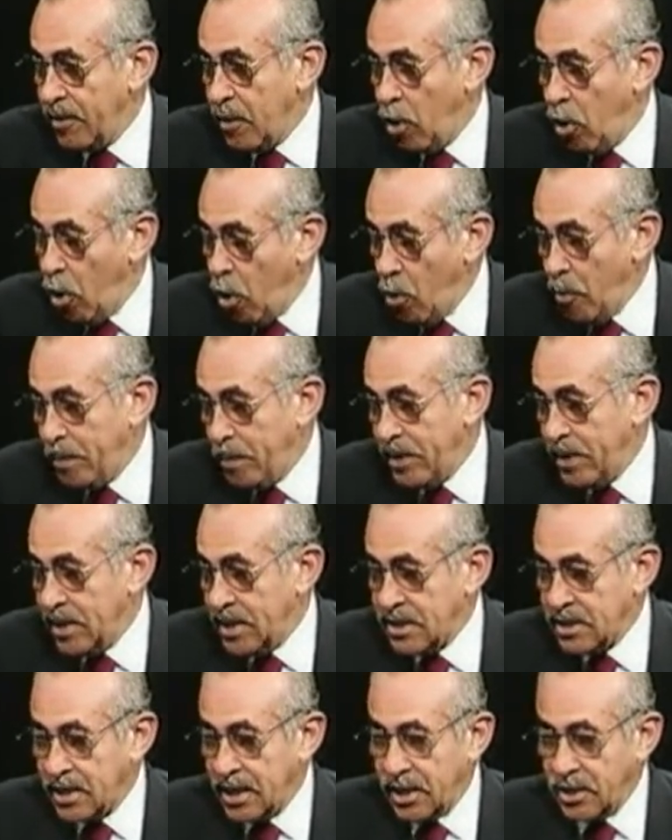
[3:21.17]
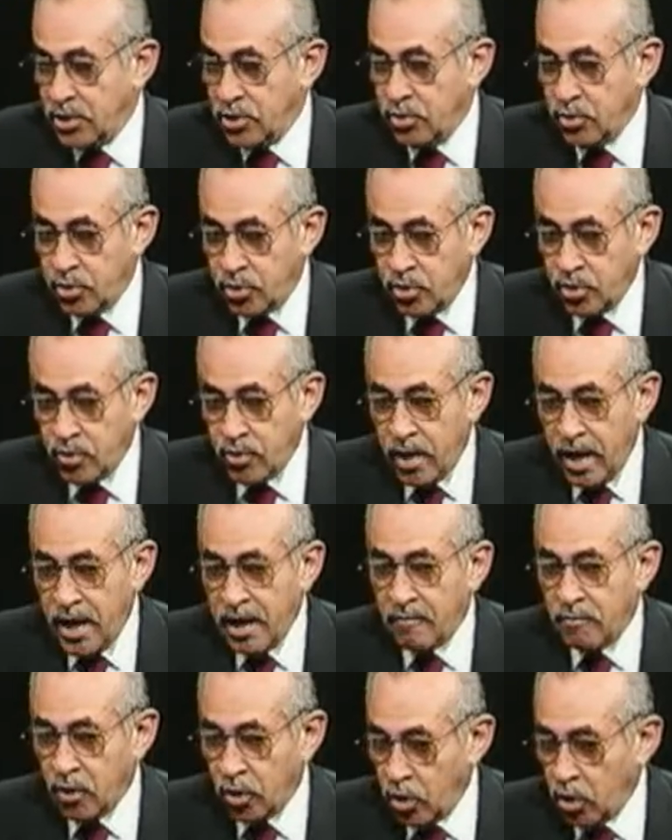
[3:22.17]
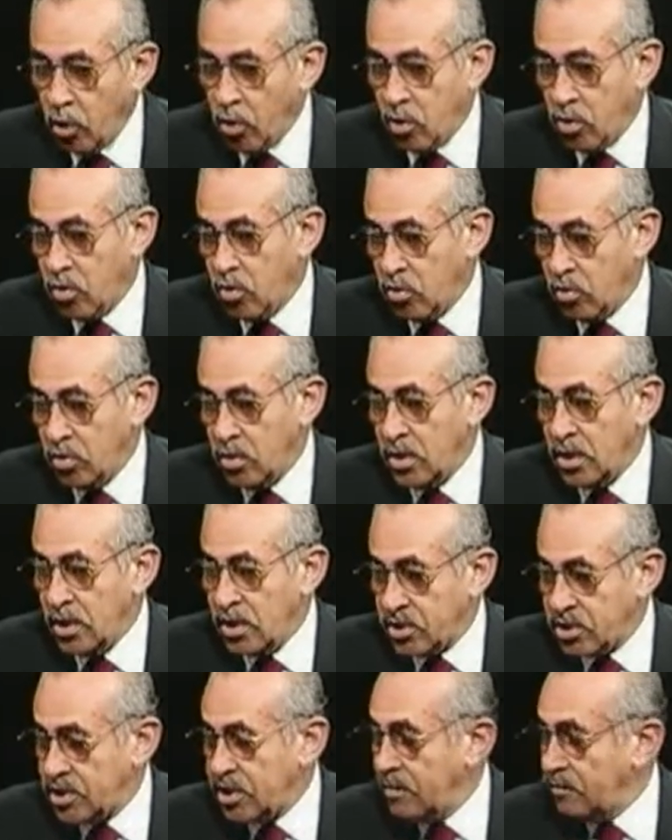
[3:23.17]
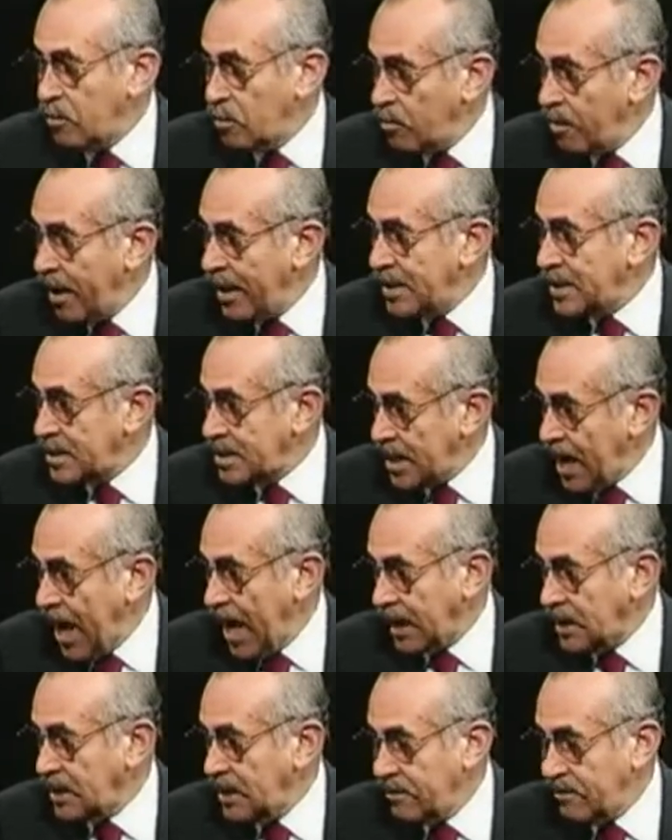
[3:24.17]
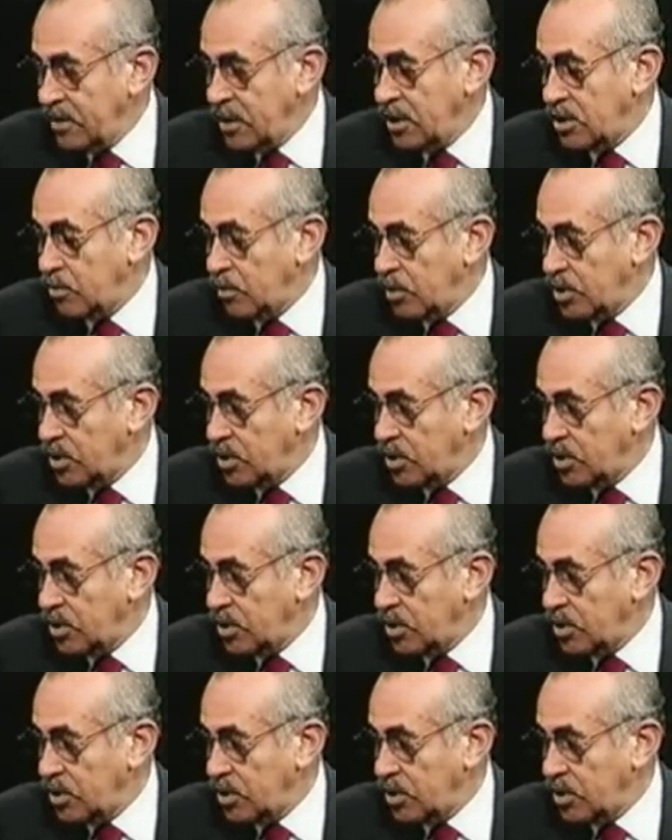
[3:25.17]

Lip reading: But the hope is that you do have local civil rights activities,